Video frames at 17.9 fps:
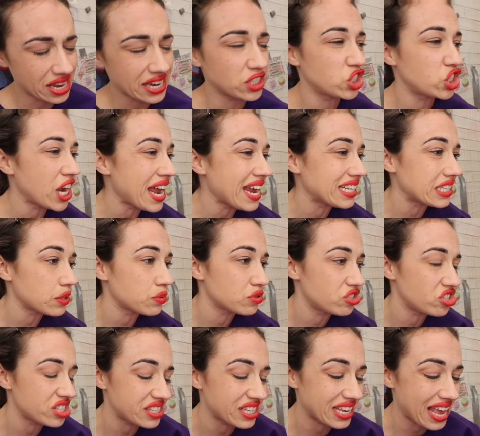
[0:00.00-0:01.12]
I checked. It was
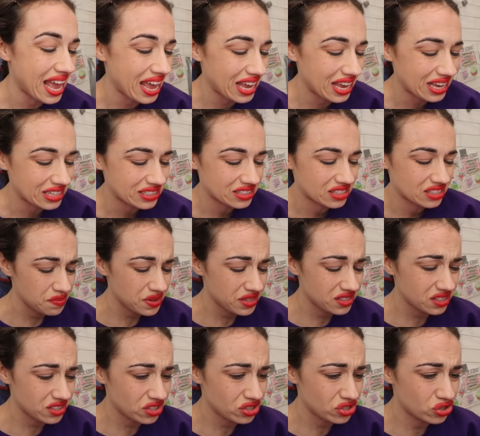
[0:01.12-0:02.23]
just the Kate. He's being
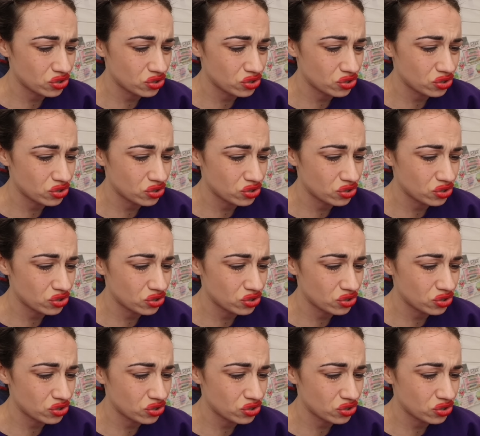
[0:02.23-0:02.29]
such a